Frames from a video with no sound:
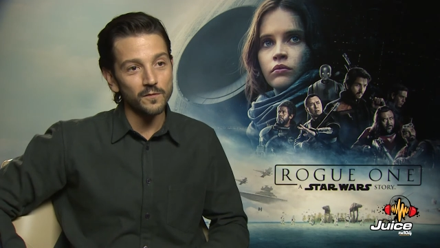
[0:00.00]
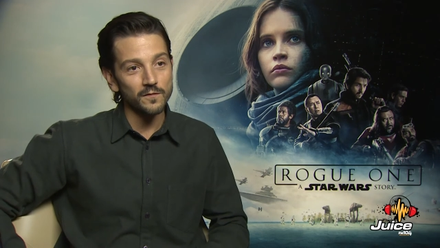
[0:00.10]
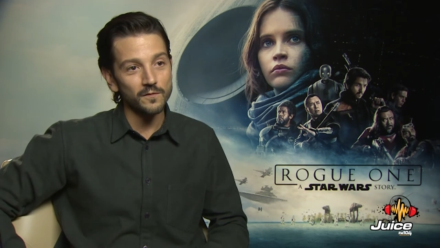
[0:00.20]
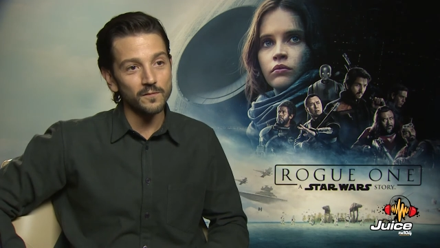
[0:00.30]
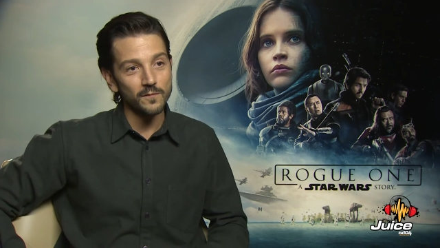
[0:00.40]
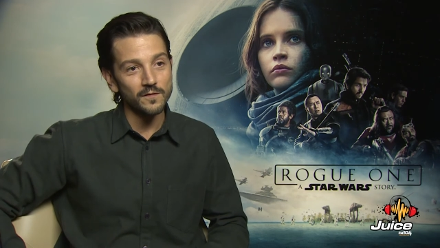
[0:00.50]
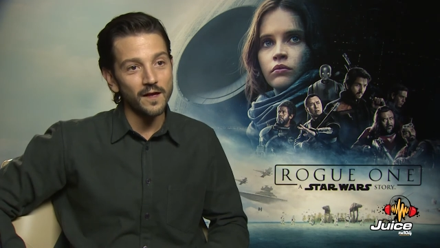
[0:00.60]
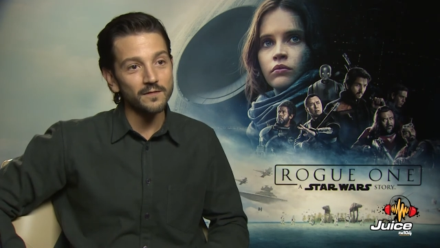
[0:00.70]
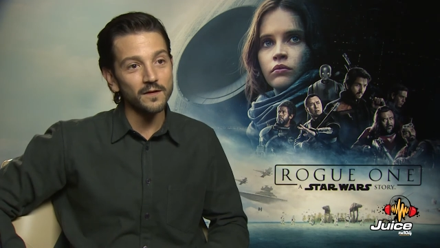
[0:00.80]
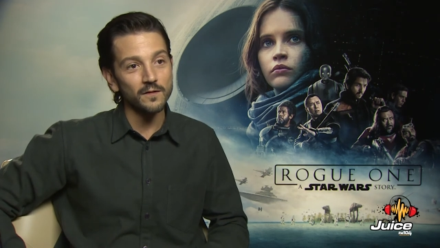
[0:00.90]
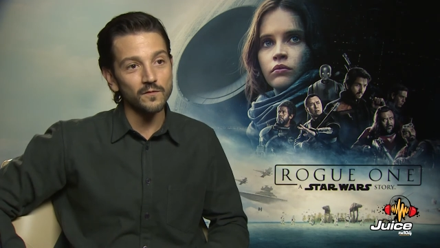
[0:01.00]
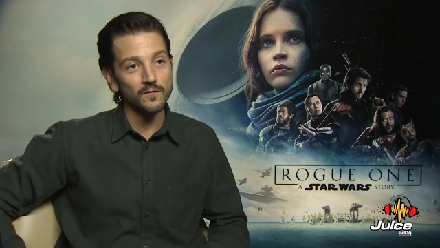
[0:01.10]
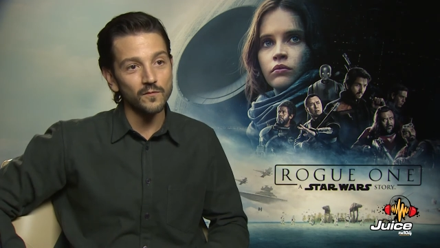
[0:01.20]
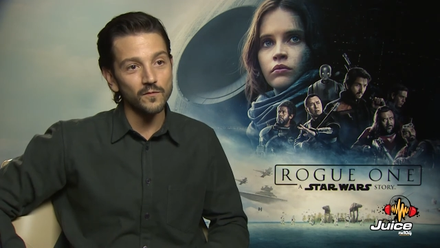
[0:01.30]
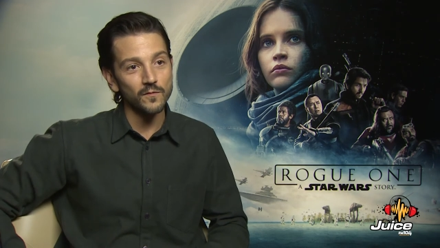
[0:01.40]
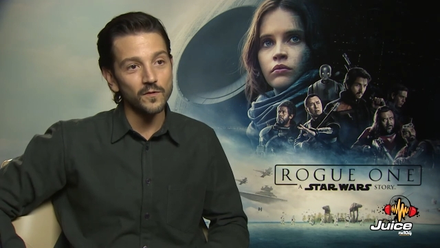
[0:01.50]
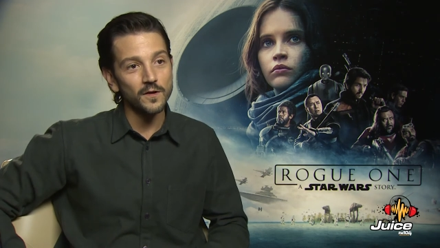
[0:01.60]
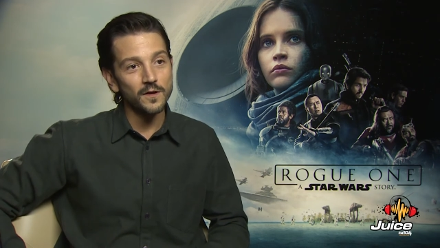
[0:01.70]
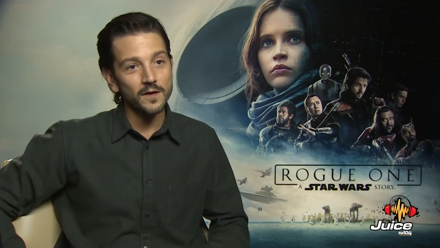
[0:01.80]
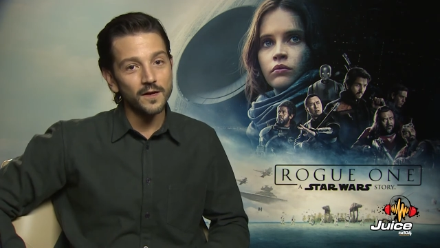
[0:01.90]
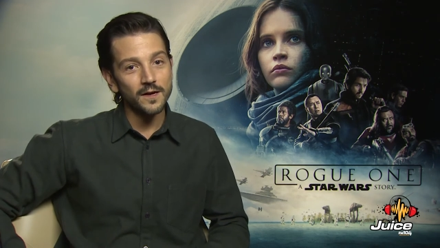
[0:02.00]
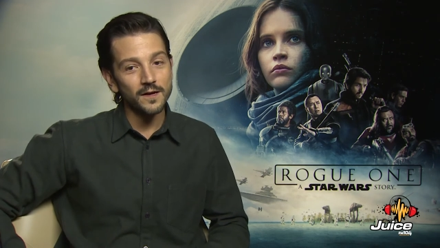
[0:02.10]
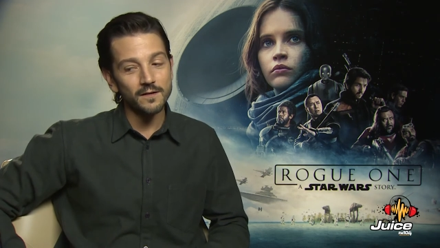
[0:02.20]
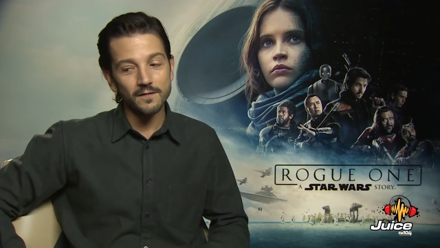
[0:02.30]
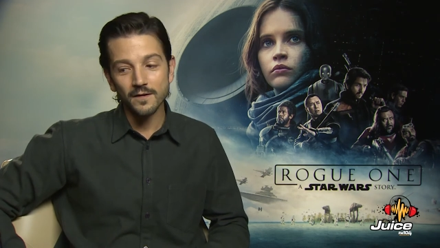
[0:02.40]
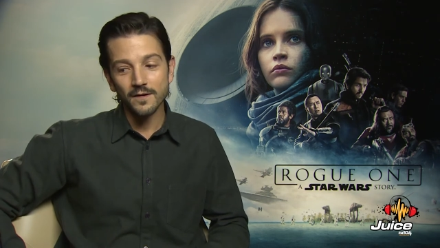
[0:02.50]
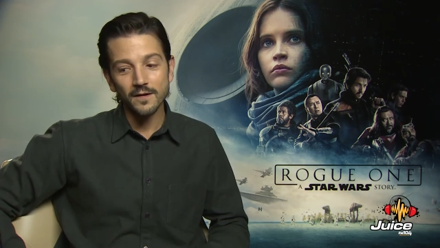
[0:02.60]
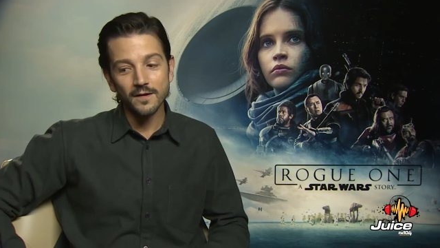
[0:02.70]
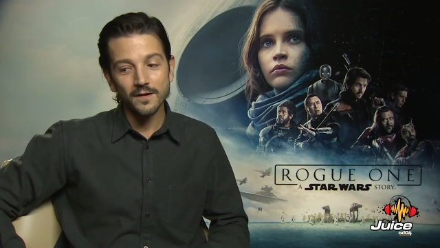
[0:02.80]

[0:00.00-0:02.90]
Speaker 1: was was asking us to do, and uh,